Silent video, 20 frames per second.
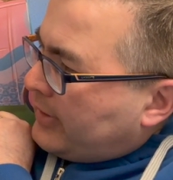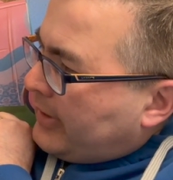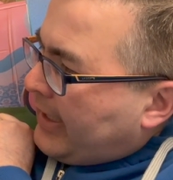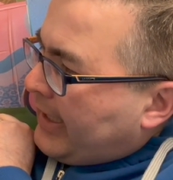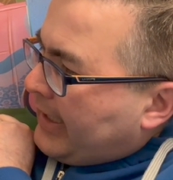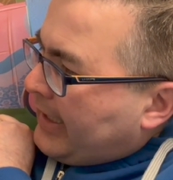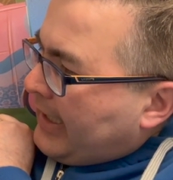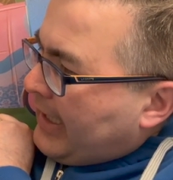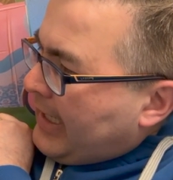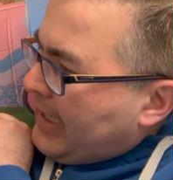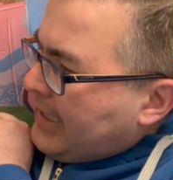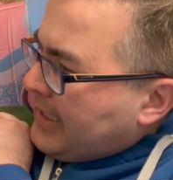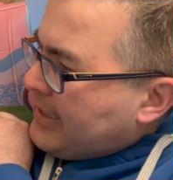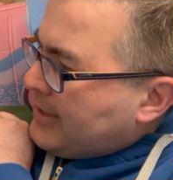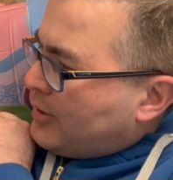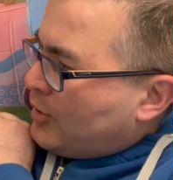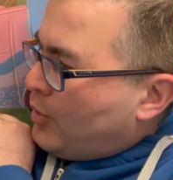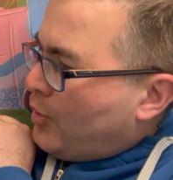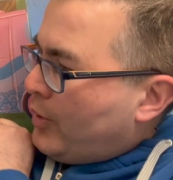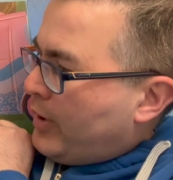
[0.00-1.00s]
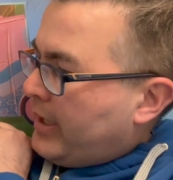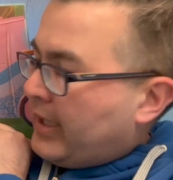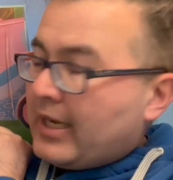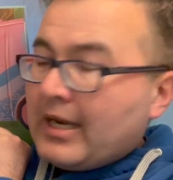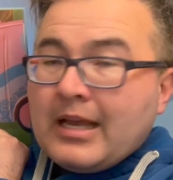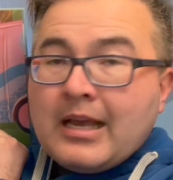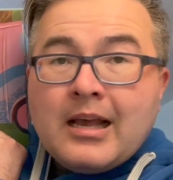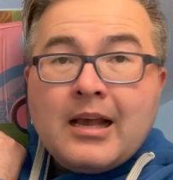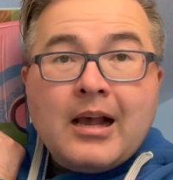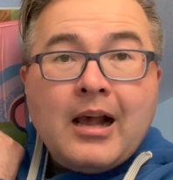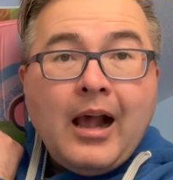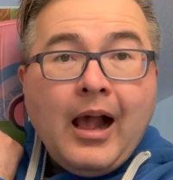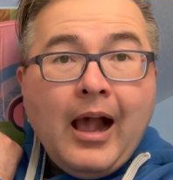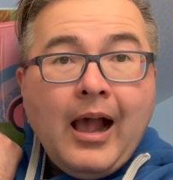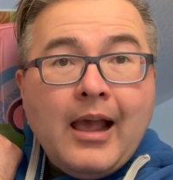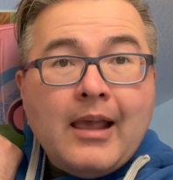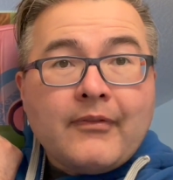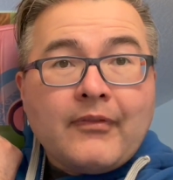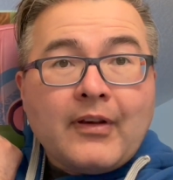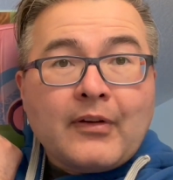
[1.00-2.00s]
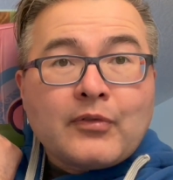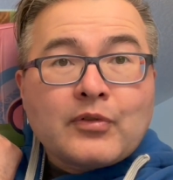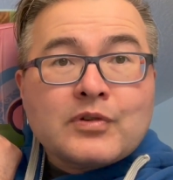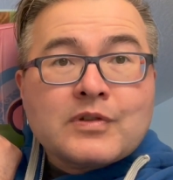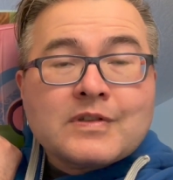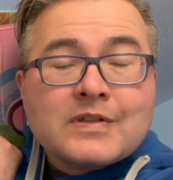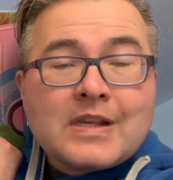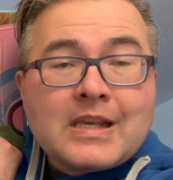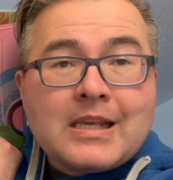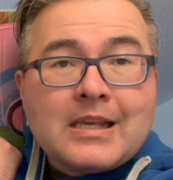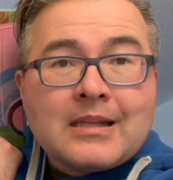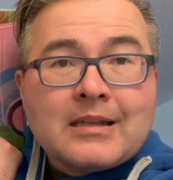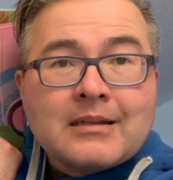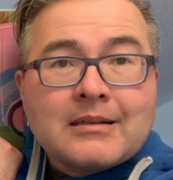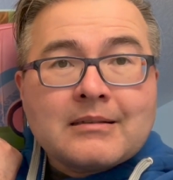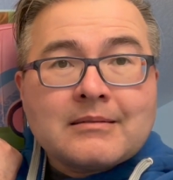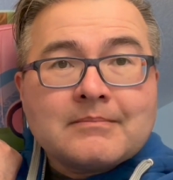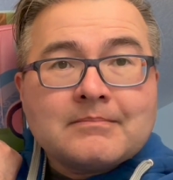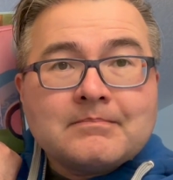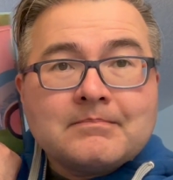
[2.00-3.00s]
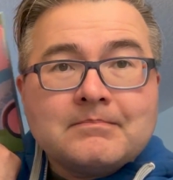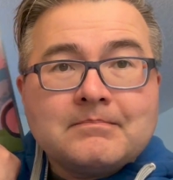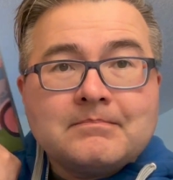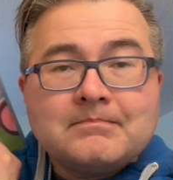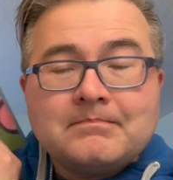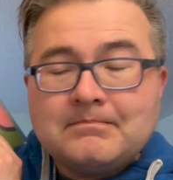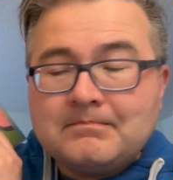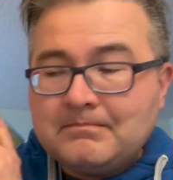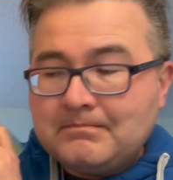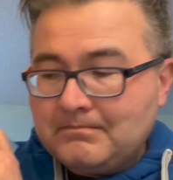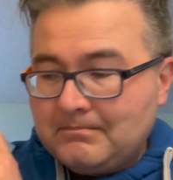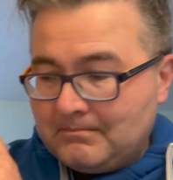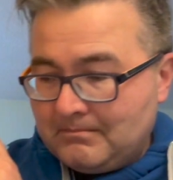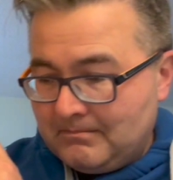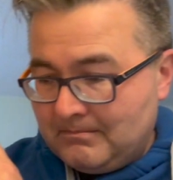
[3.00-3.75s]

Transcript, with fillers: like any coin I've ever seen. Hmm.